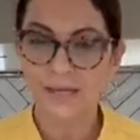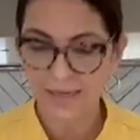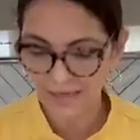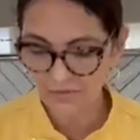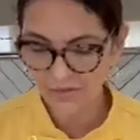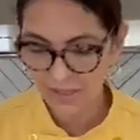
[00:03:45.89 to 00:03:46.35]

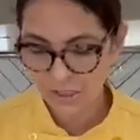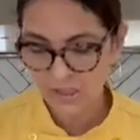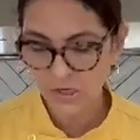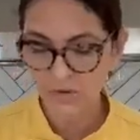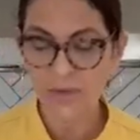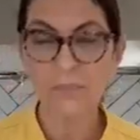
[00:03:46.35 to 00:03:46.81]
kind of want to
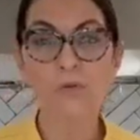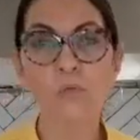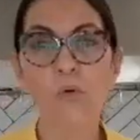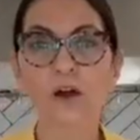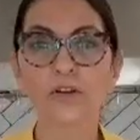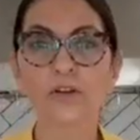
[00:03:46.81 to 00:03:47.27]
soak them in
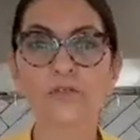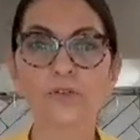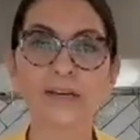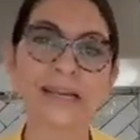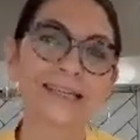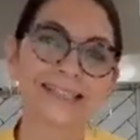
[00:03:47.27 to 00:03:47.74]
water
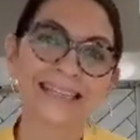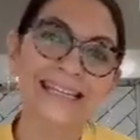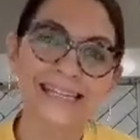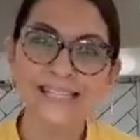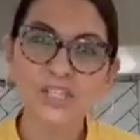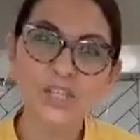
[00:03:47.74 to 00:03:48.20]
for at
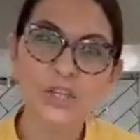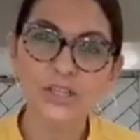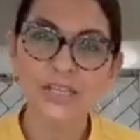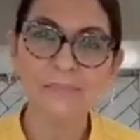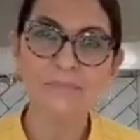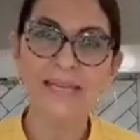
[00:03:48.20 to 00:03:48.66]
least
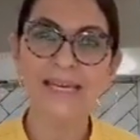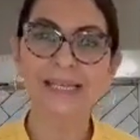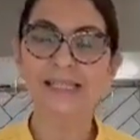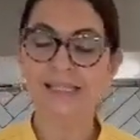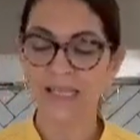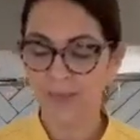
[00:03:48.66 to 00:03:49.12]
30
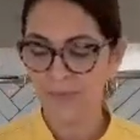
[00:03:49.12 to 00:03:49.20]
minutes